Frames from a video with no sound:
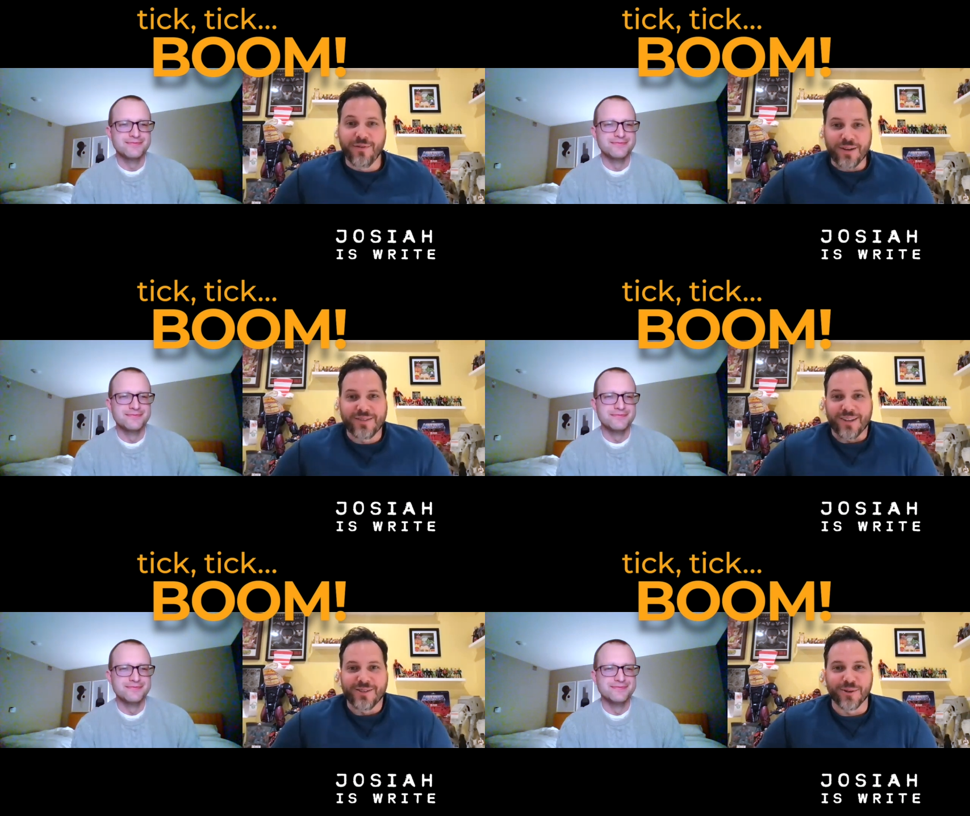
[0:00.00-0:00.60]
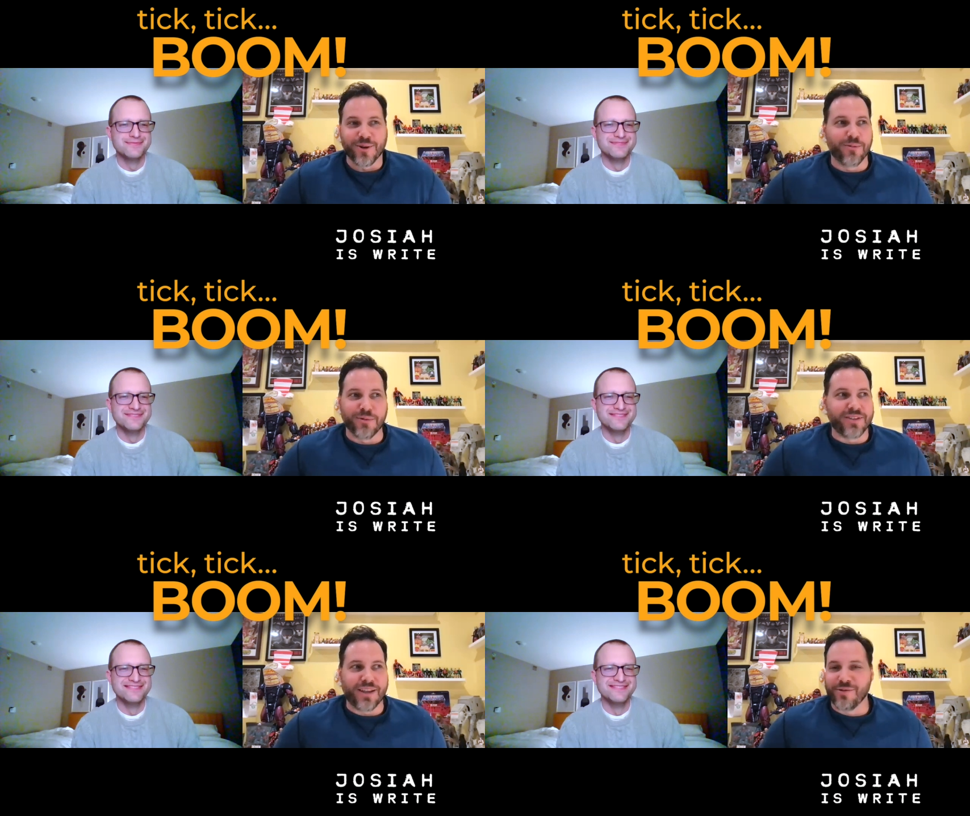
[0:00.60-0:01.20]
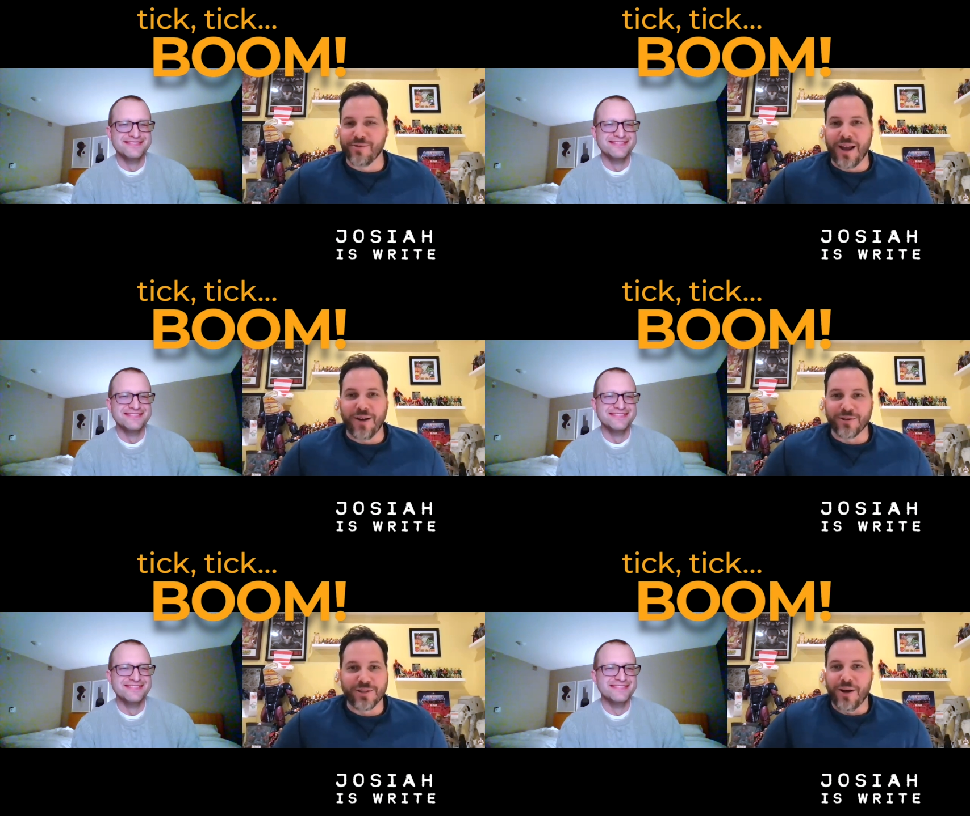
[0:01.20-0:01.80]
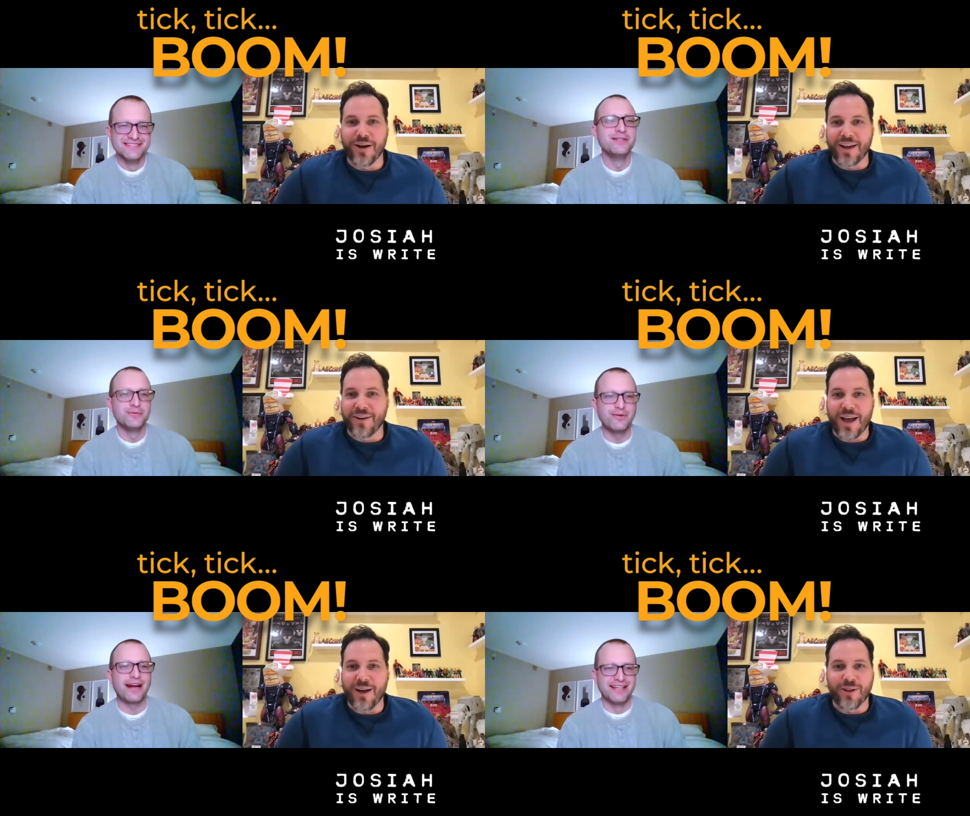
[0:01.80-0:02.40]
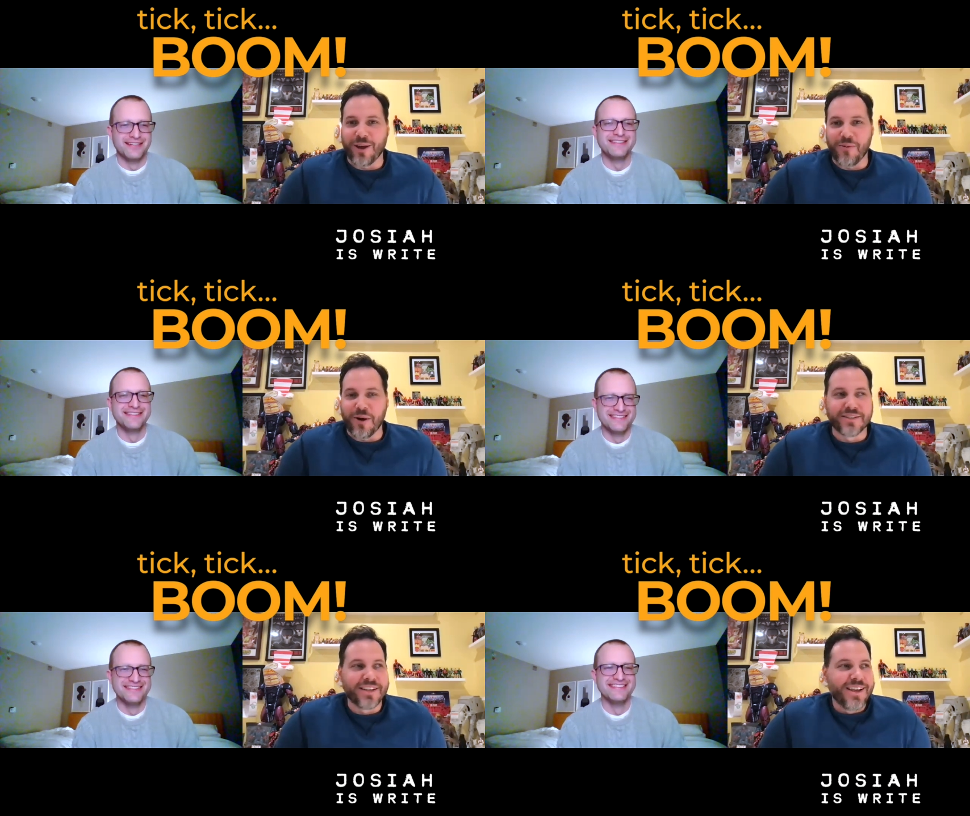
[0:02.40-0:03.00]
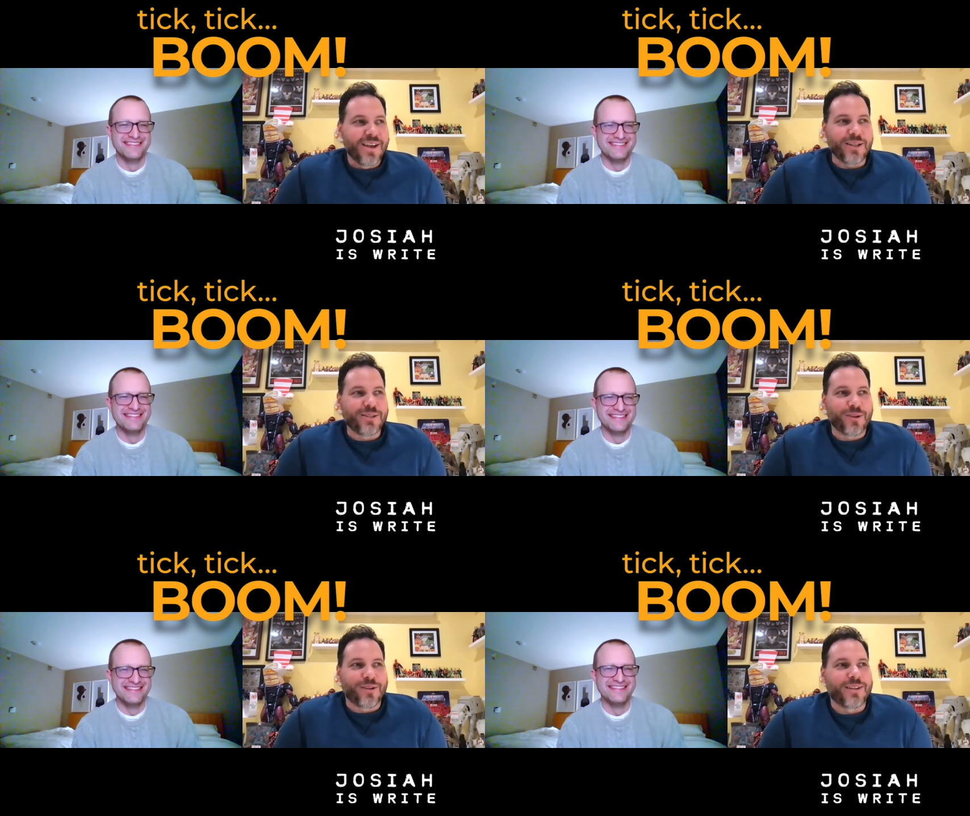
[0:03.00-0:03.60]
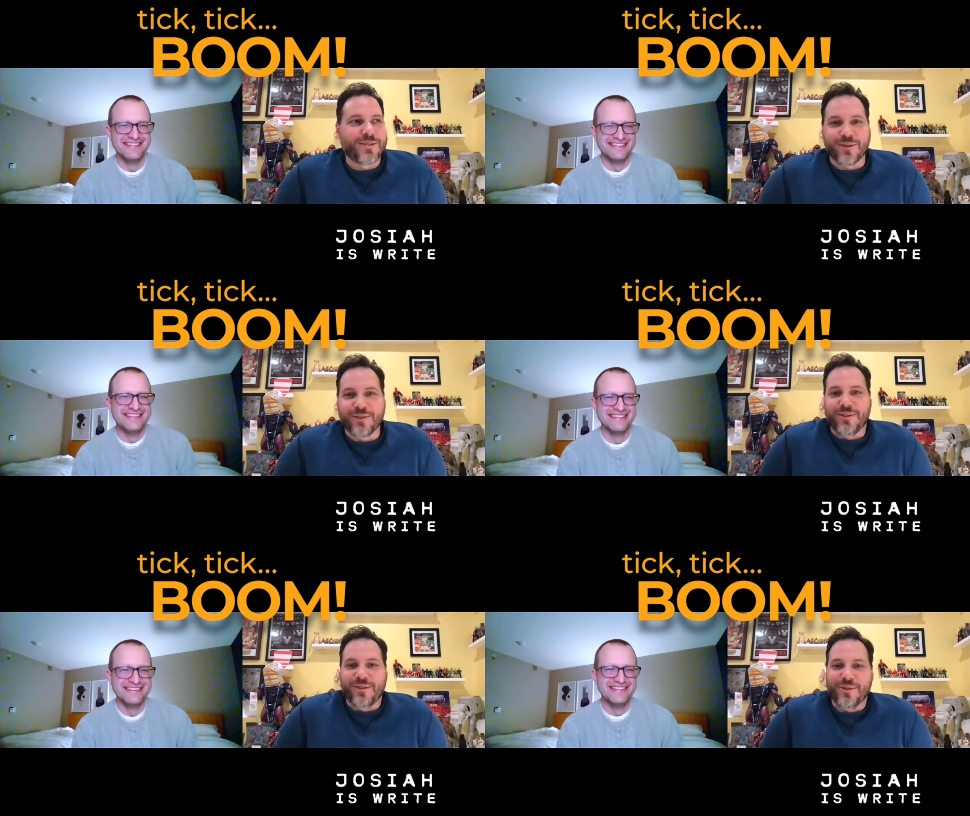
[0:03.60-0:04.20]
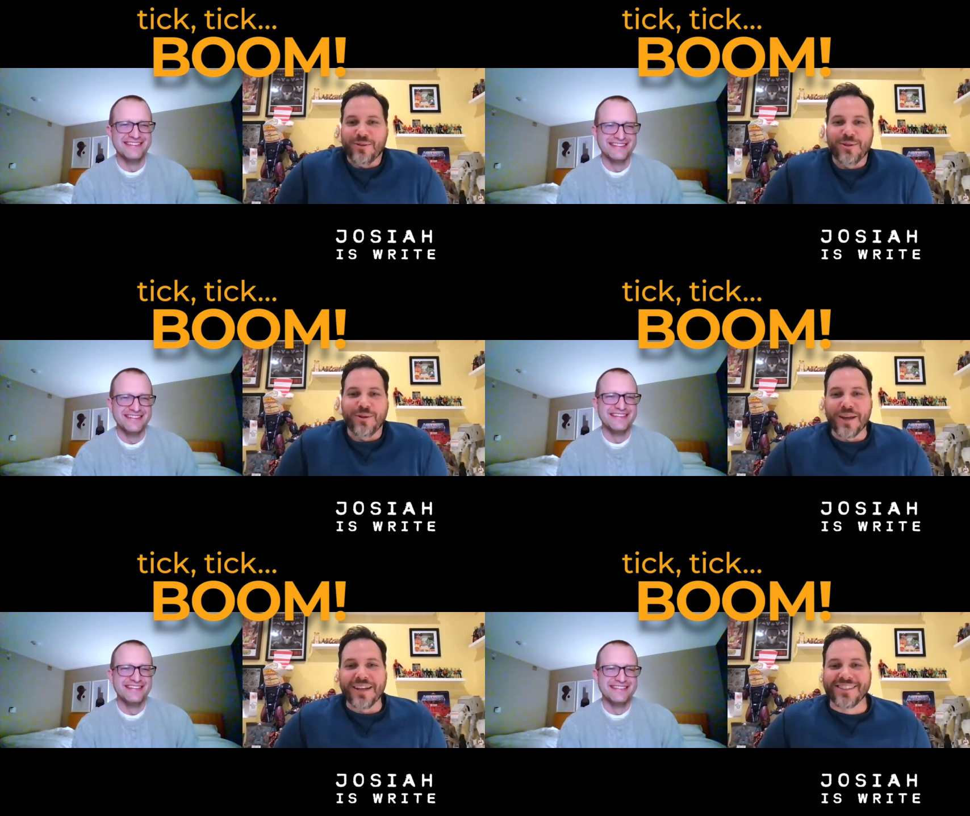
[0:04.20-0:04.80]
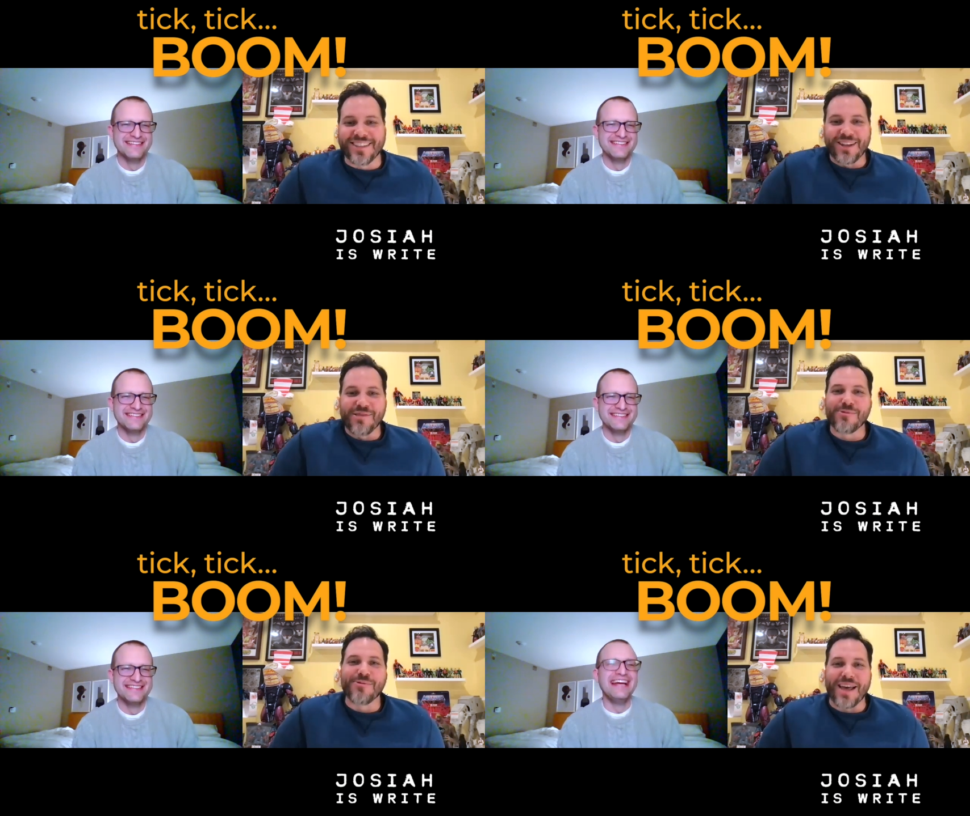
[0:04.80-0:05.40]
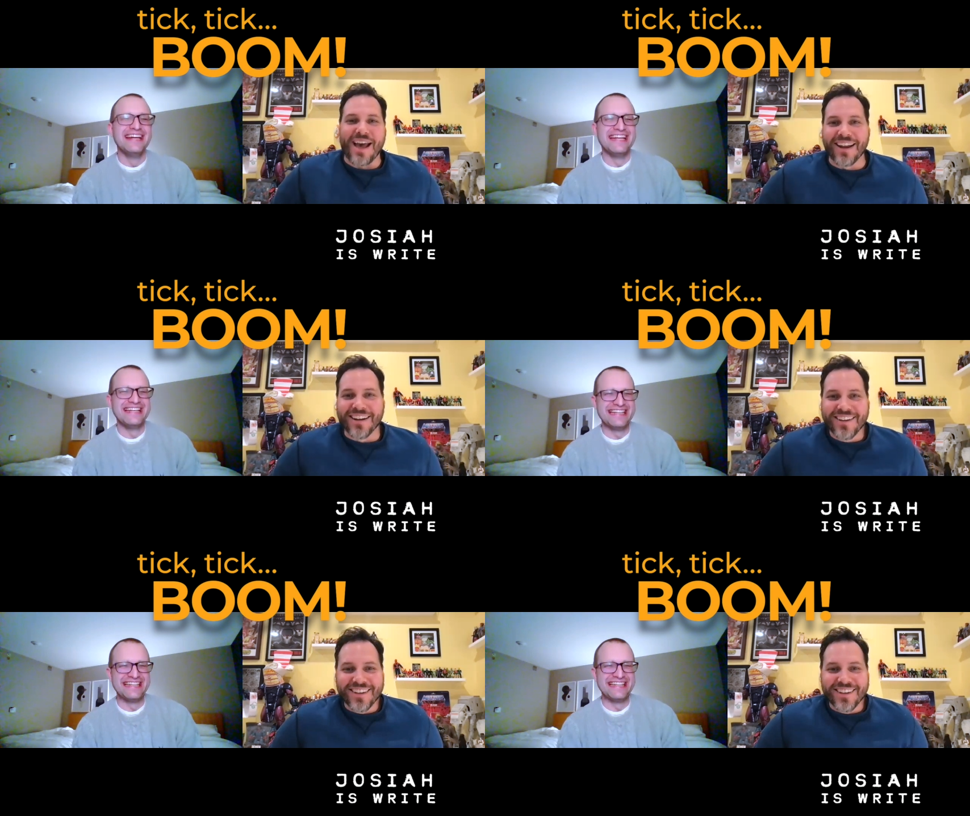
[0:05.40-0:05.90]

Speaker 1: West Side Story was like three hours long. I don't know how right. long it was. It took it took two, two nights to get through that.